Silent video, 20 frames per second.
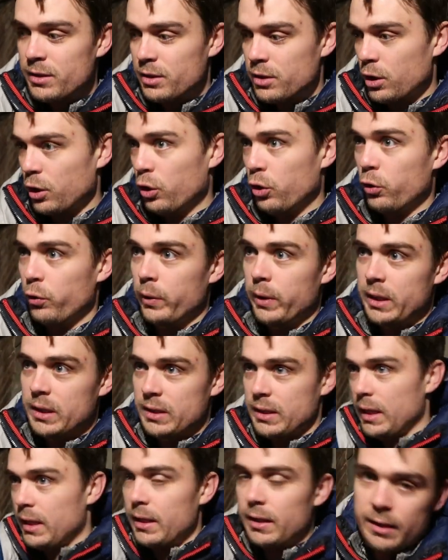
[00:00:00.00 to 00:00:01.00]
So we
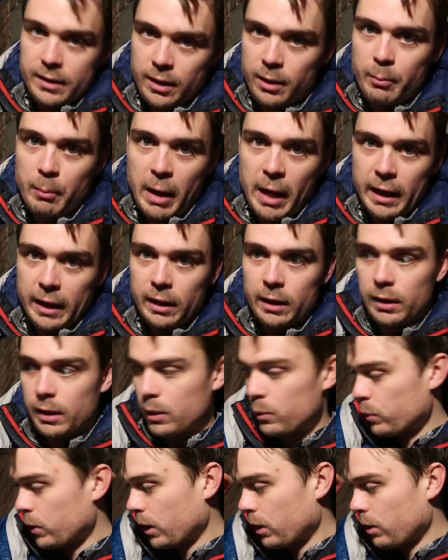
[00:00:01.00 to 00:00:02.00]
decided to come back in
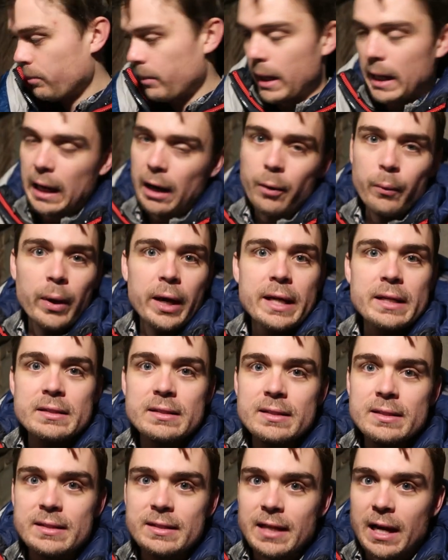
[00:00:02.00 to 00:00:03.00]
and we're going to make our way
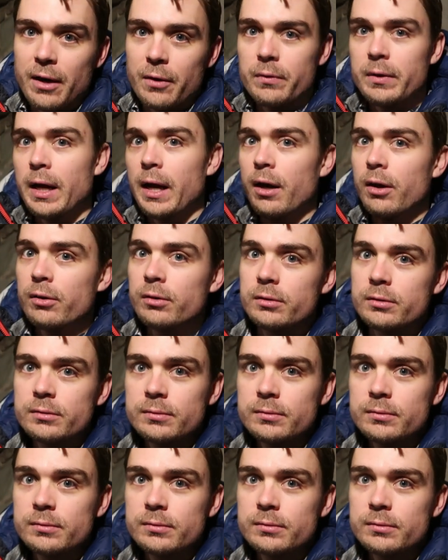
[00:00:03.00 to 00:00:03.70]
down now